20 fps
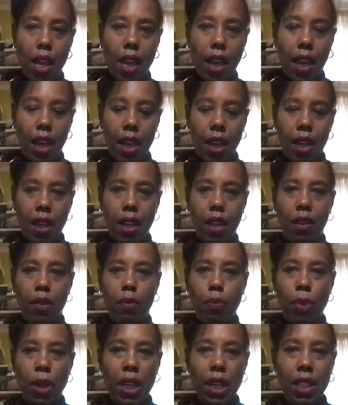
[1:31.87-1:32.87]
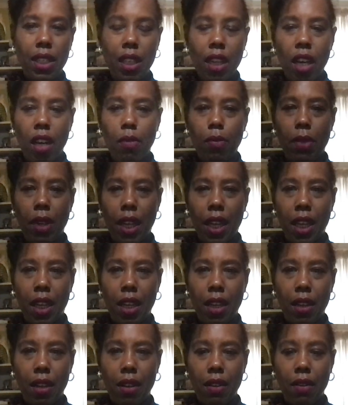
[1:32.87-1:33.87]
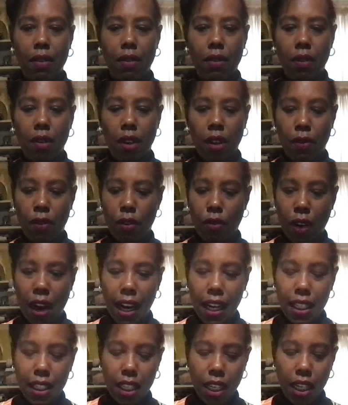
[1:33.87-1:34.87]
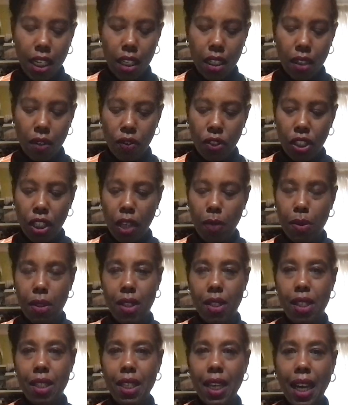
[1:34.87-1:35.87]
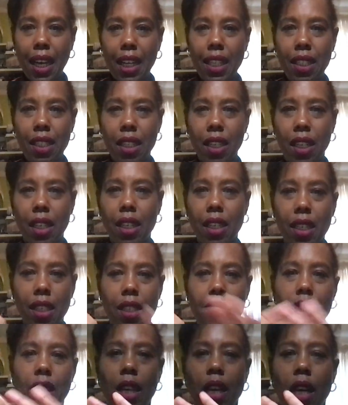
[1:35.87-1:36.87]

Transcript: And pins come in varieties of shapes and sizes.